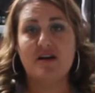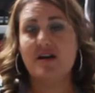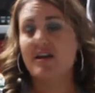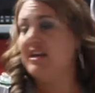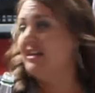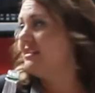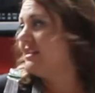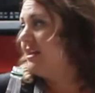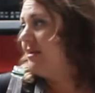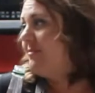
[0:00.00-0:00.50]

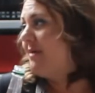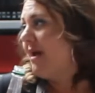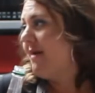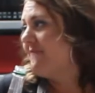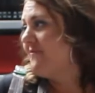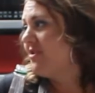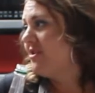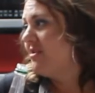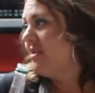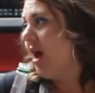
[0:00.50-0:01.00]
he's going to be up
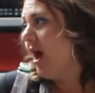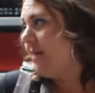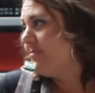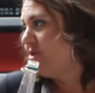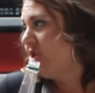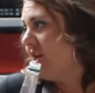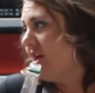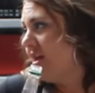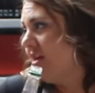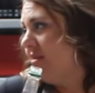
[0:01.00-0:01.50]
for
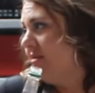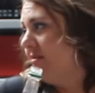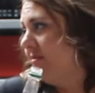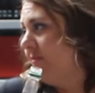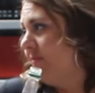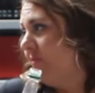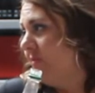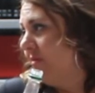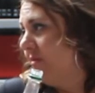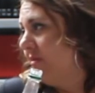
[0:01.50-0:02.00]
adoption
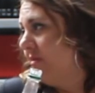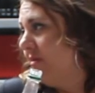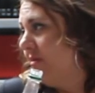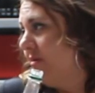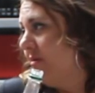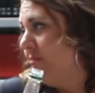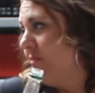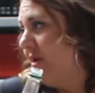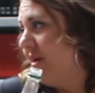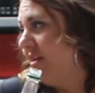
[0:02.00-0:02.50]

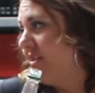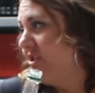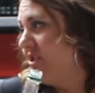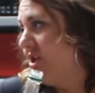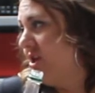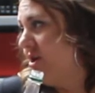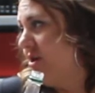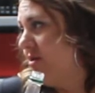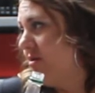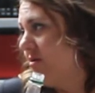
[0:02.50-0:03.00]
pretty
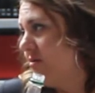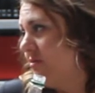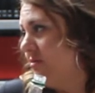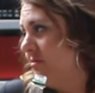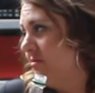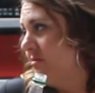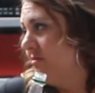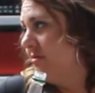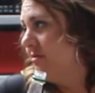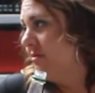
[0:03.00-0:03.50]
soon.
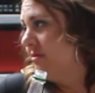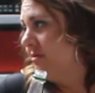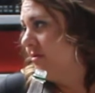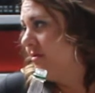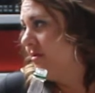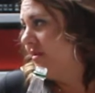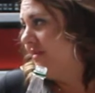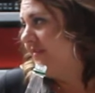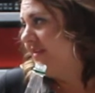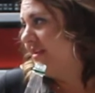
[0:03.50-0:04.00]

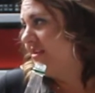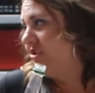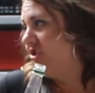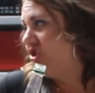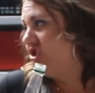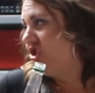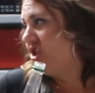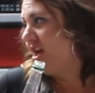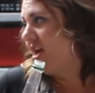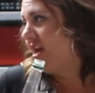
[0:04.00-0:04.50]
If he doesn't
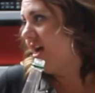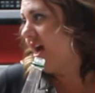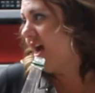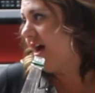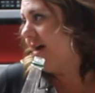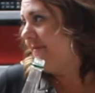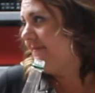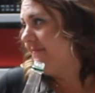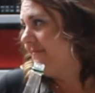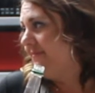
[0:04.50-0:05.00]
shut
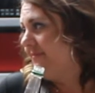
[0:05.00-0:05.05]
up.